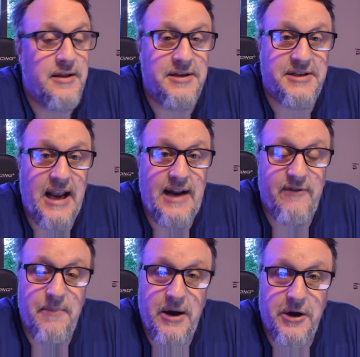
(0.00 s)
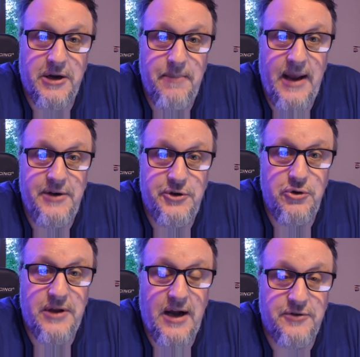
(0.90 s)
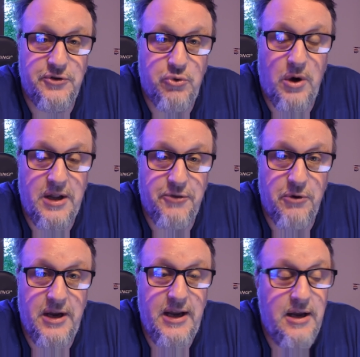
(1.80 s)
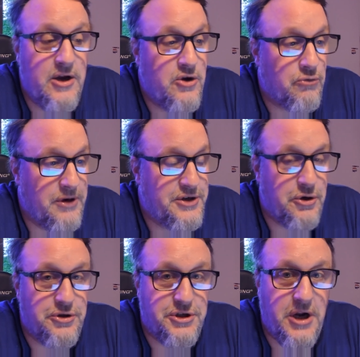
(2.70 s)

the the State of American Men 2023 research